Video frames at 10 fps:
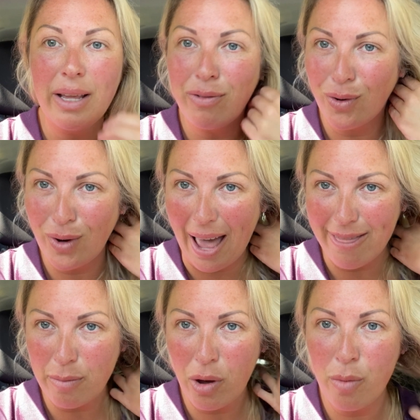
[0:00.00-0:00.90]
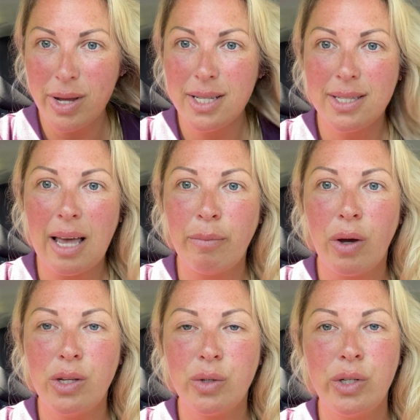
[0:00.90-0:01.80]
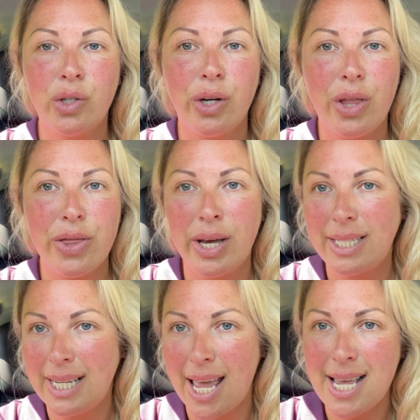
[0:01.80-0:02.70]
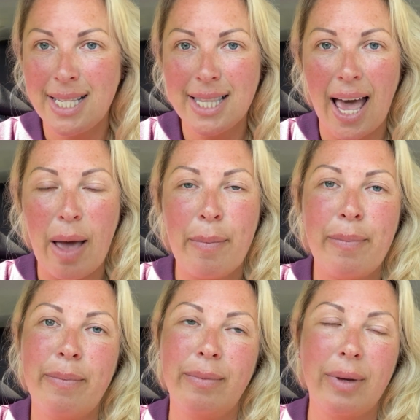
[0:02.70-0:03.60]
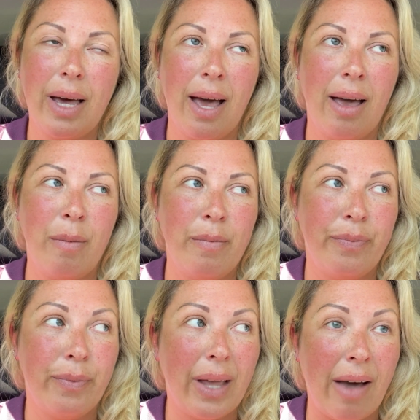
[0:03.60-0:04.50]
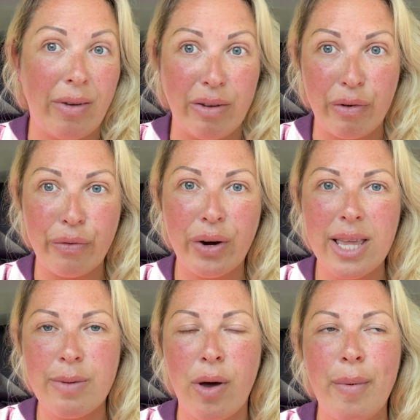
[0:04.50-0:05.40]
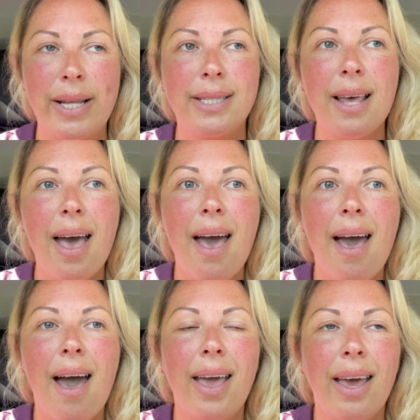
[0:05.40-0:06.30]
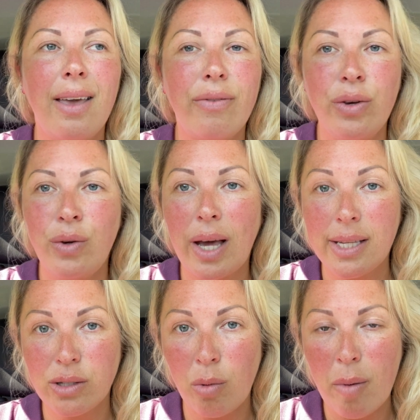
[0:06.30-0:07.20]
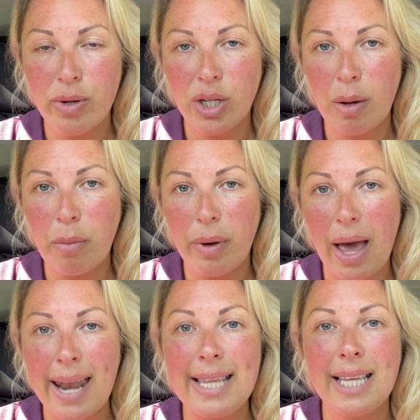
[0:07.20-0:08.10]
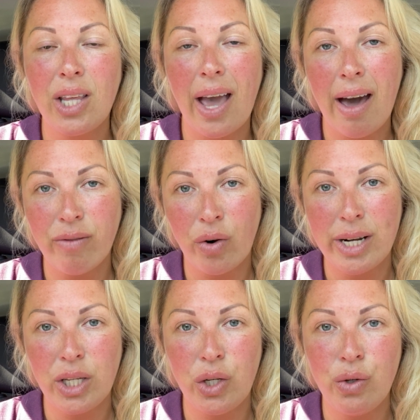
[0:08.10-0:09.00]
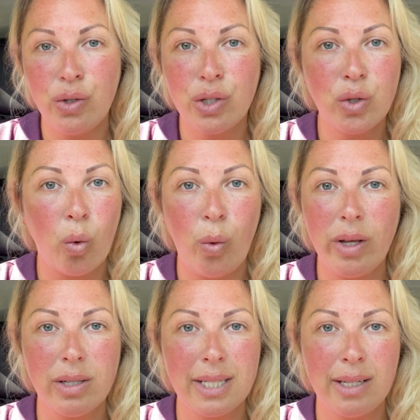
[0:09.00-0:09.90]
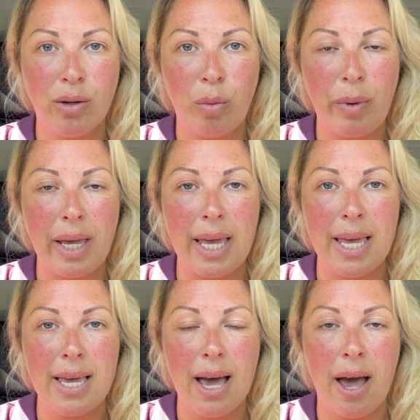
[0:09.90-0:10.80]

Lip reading: for at the moment. I'm going to enjoy the 30 days that I'm having for free at the moment. If you cancel your membership, anything that you have already used will still be